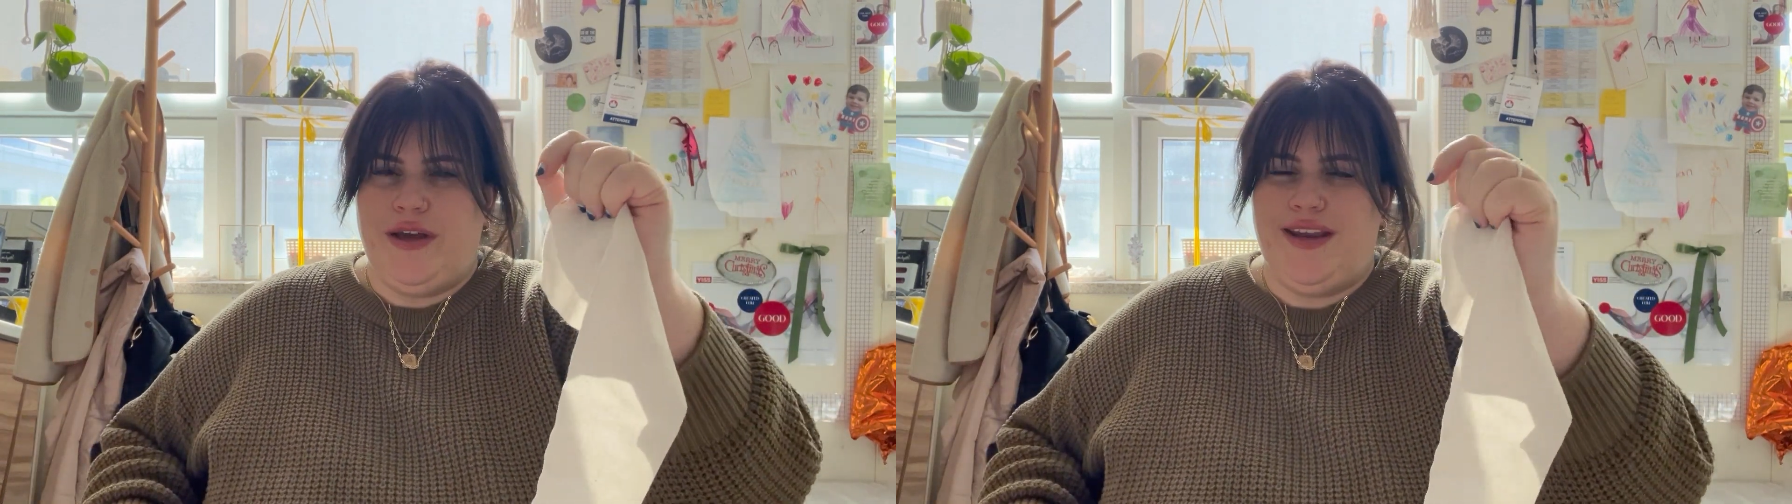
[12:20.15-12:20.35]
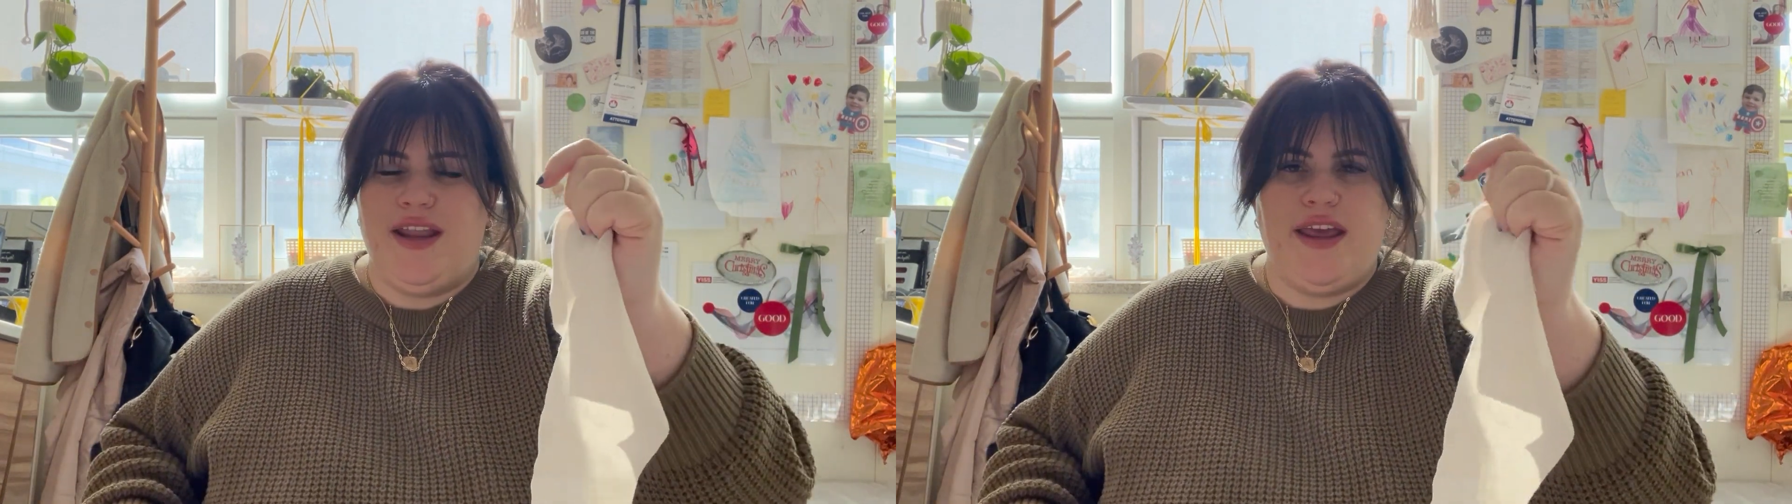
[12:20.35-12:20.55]

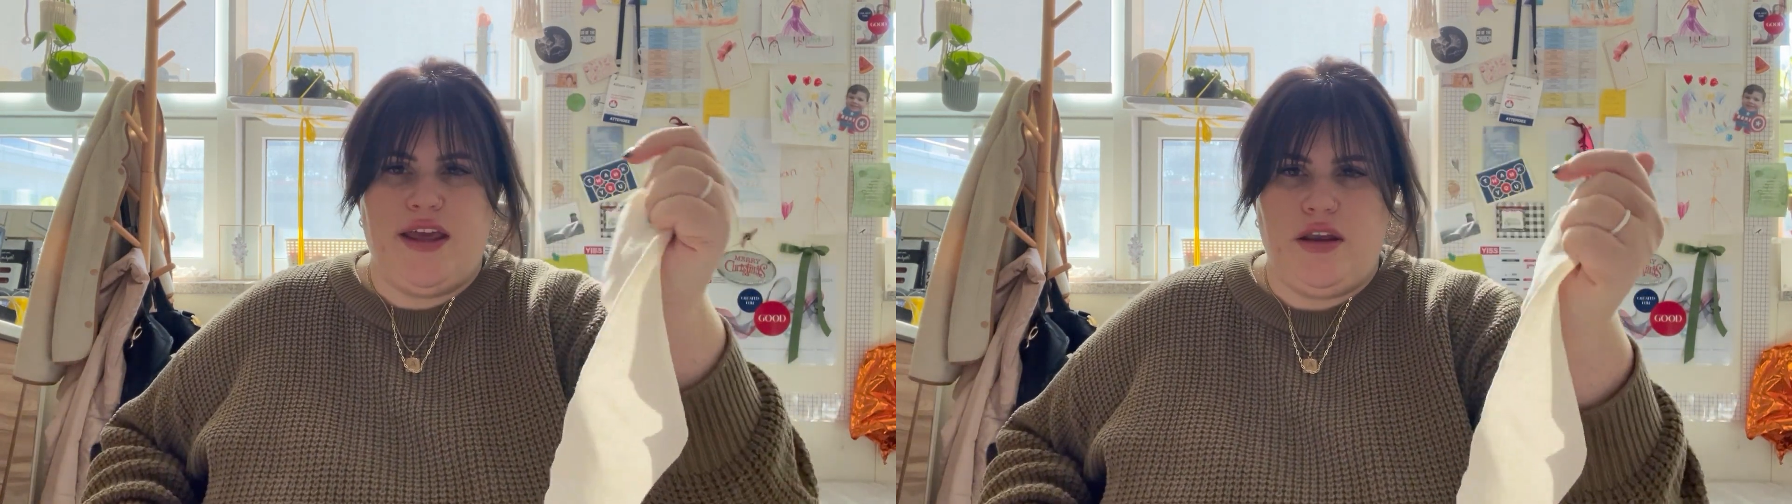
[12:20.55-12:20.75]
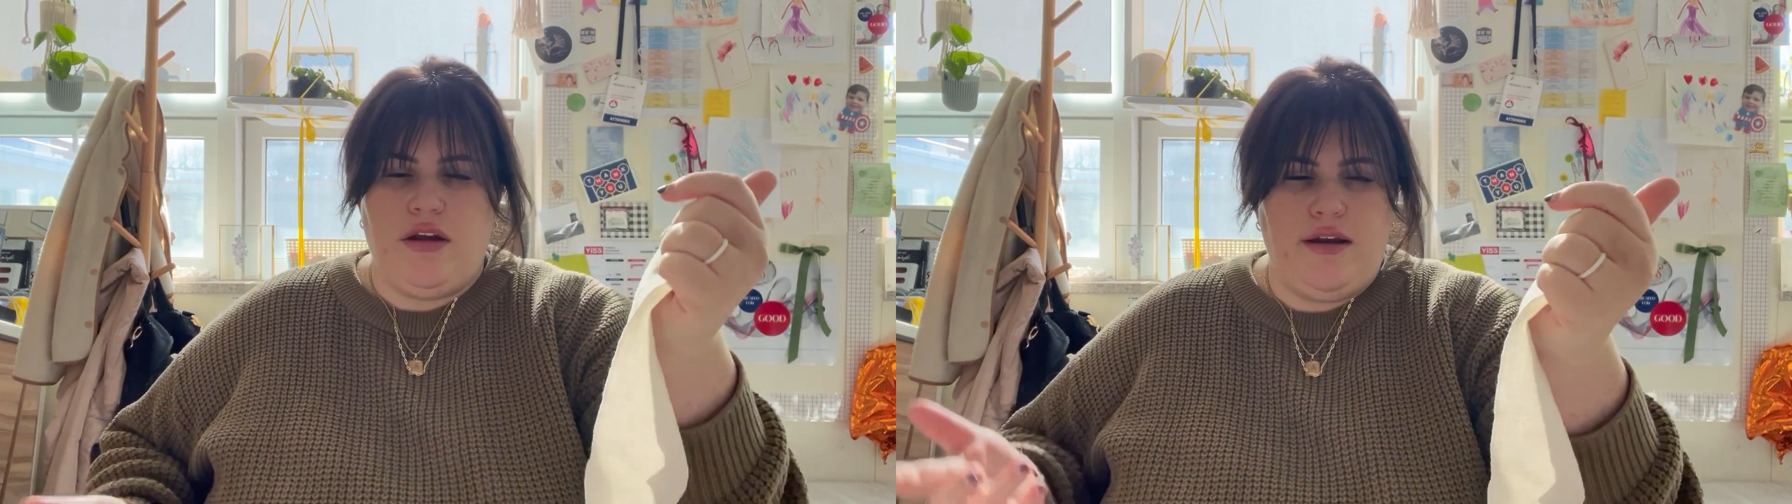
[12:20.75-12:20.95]
And
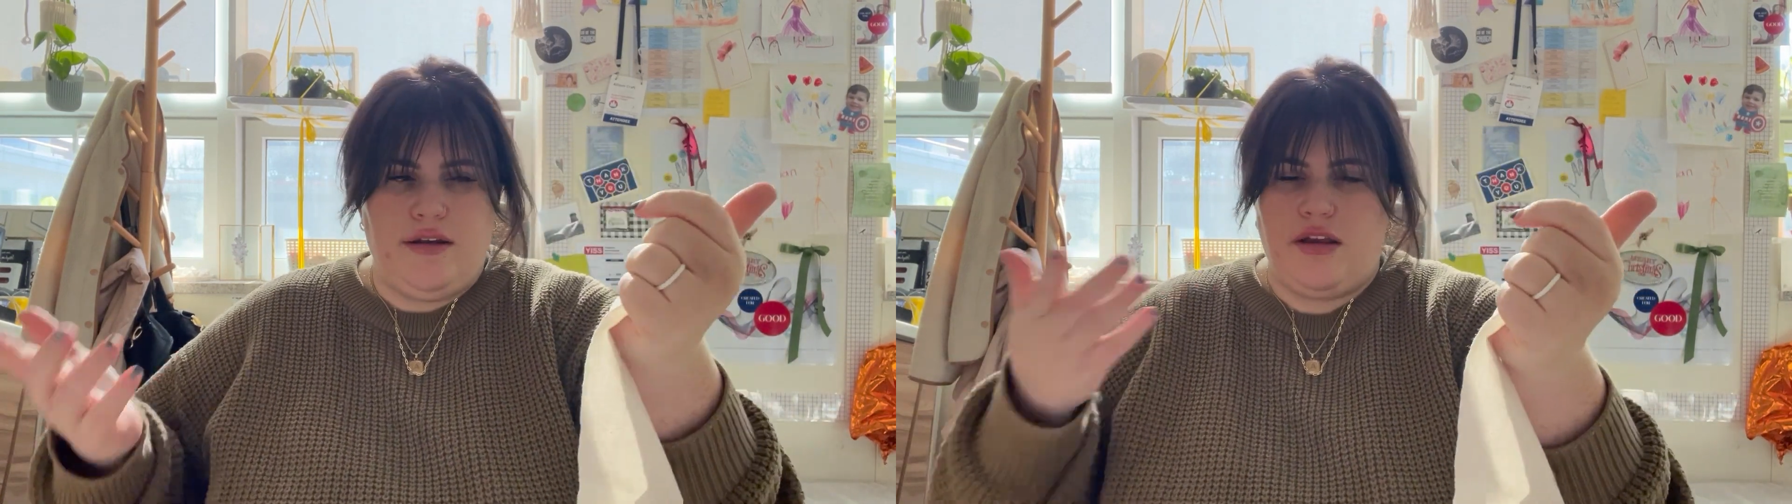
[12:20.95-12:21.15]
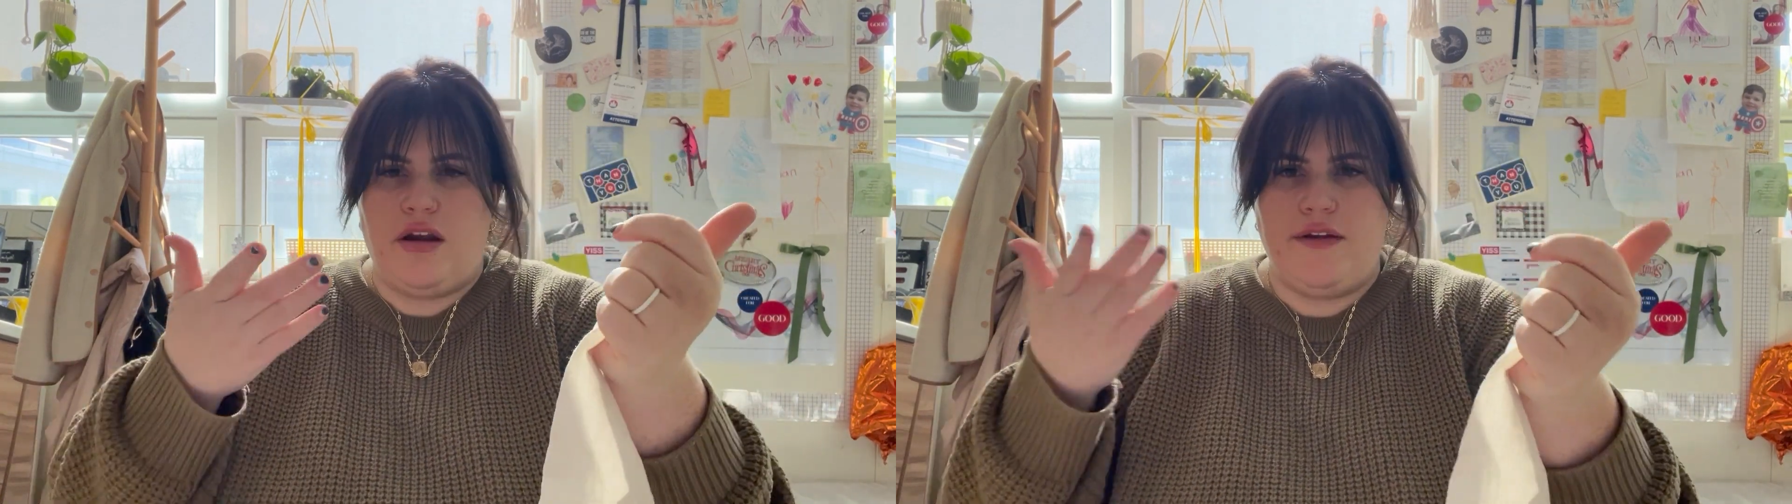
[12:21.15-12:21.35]
again,
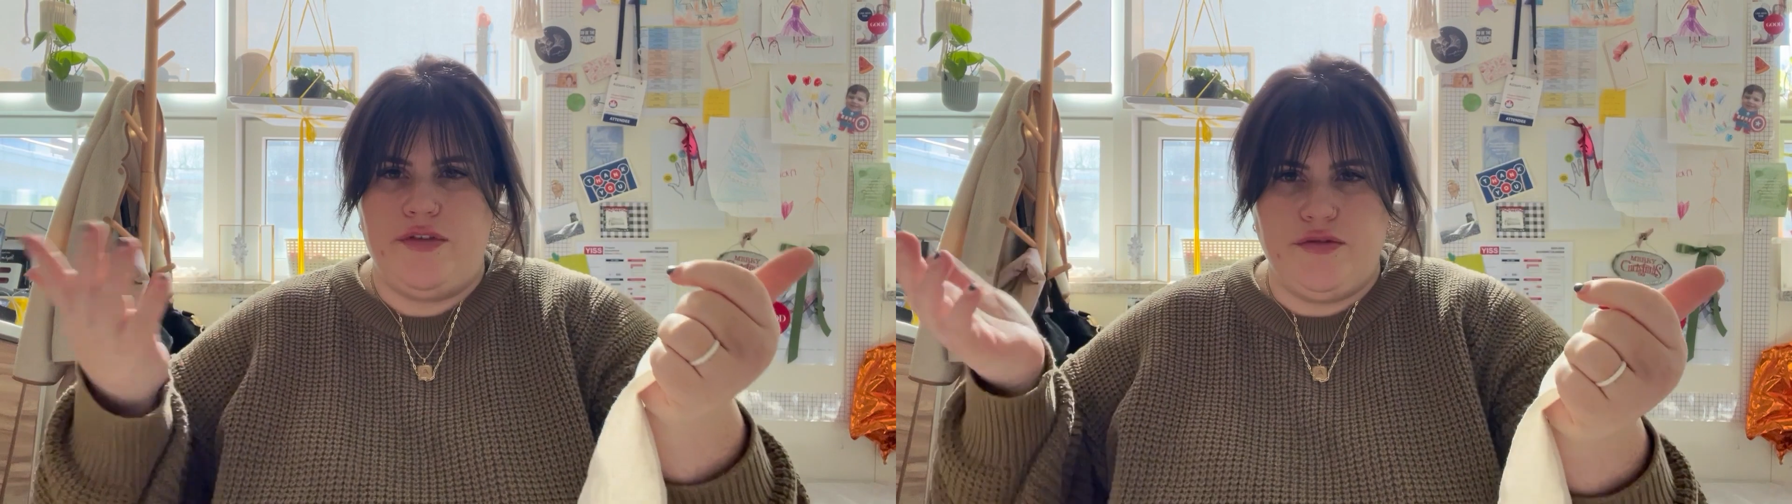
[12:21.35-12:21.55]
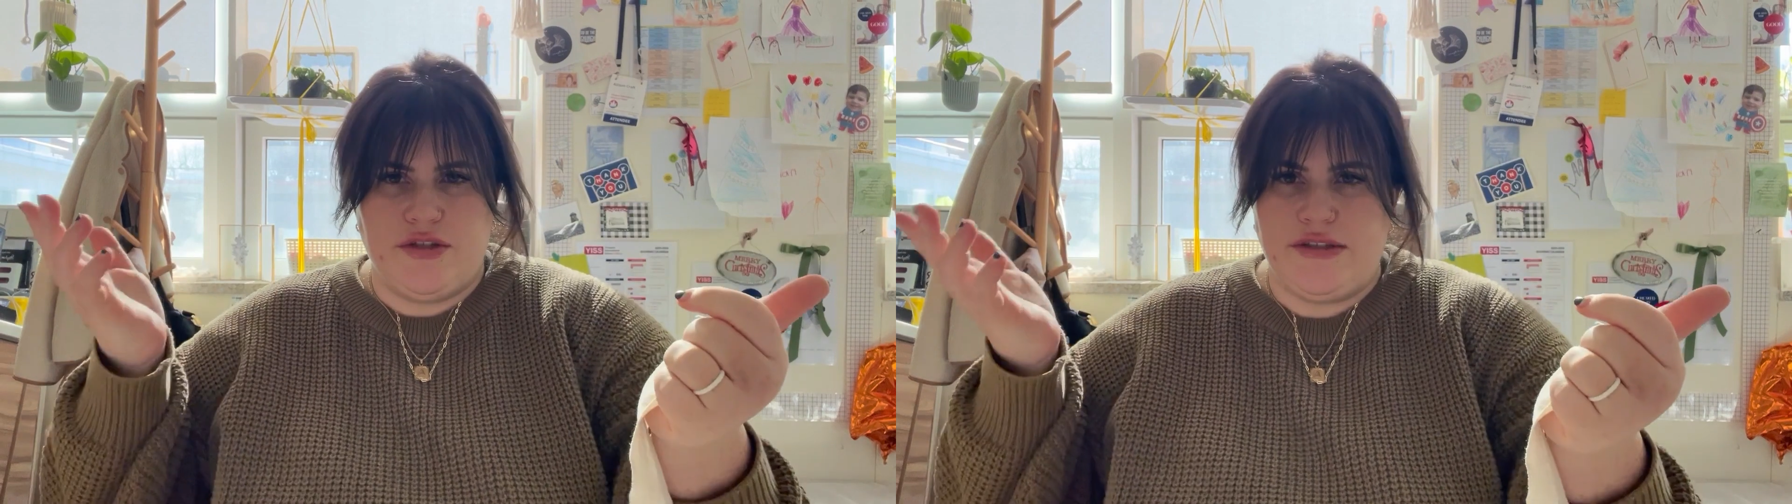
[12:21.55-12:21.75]
if
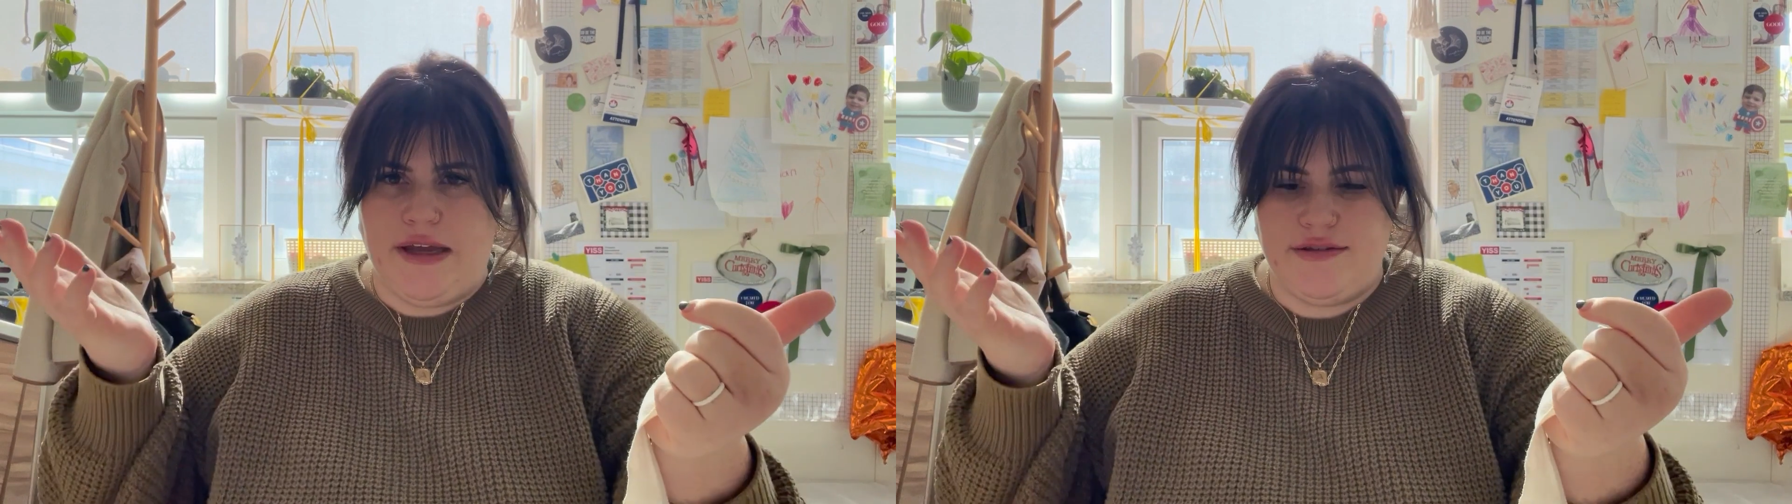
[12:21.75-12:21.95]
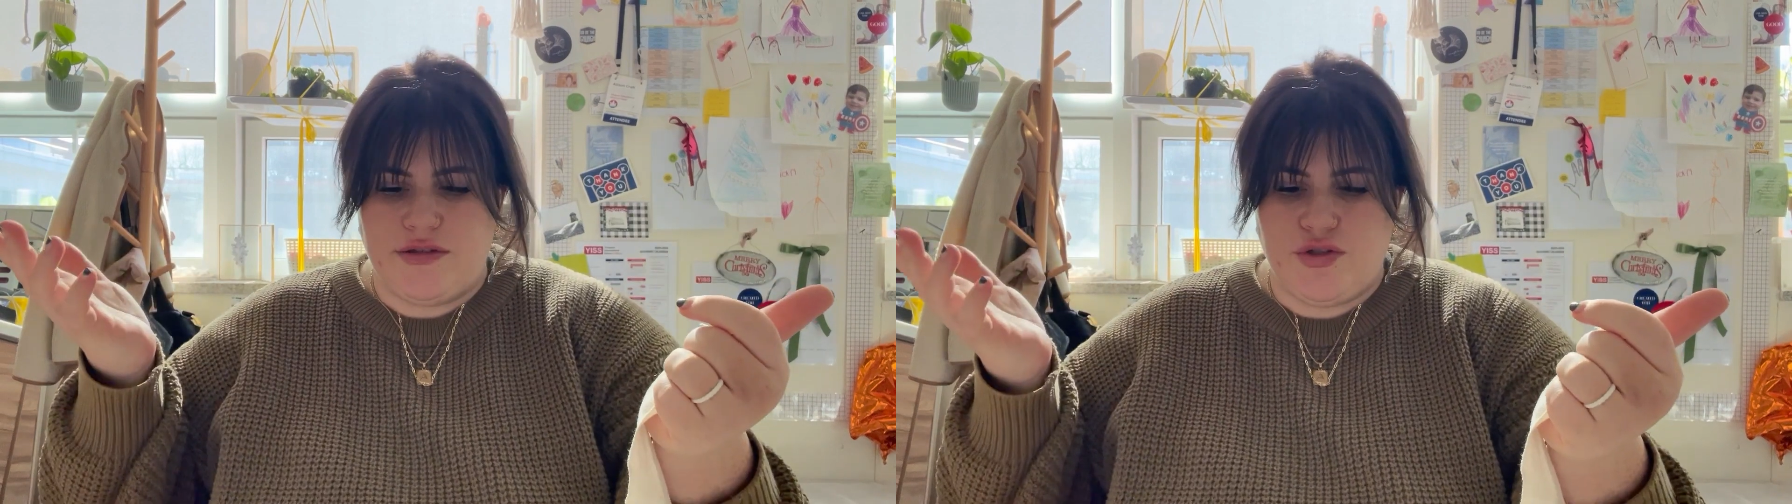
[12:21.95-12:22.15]
you just
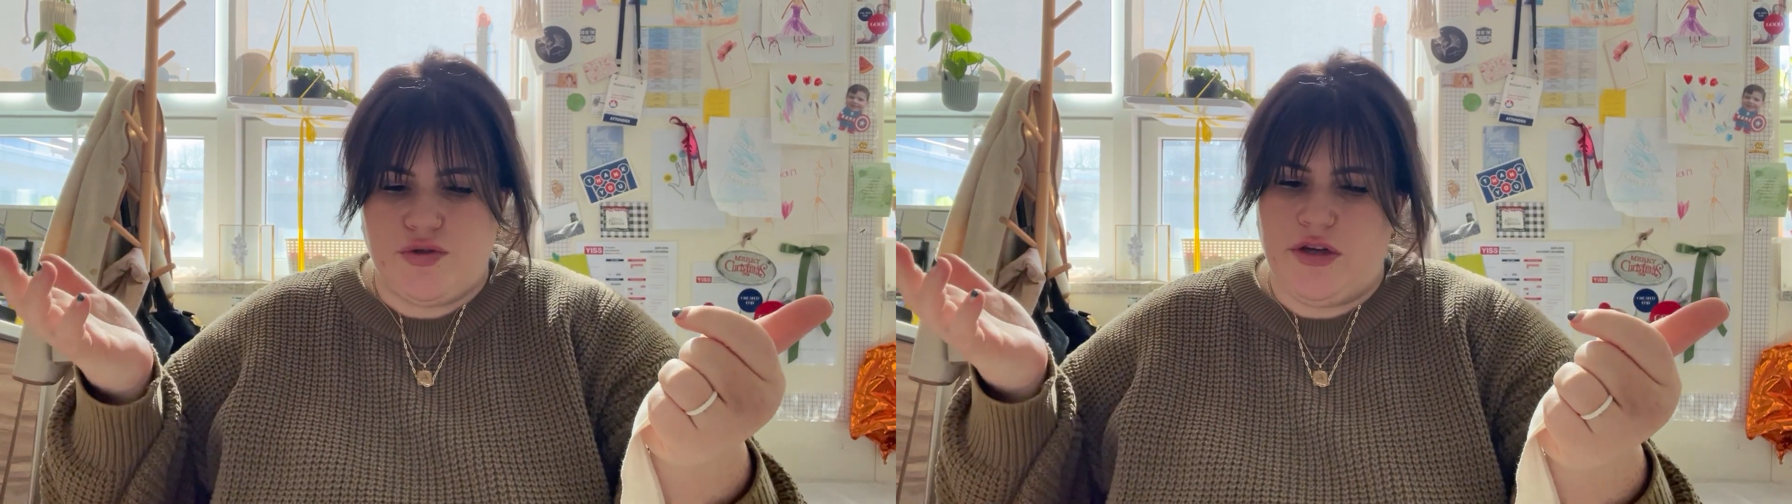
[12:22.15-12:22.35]
had surgery,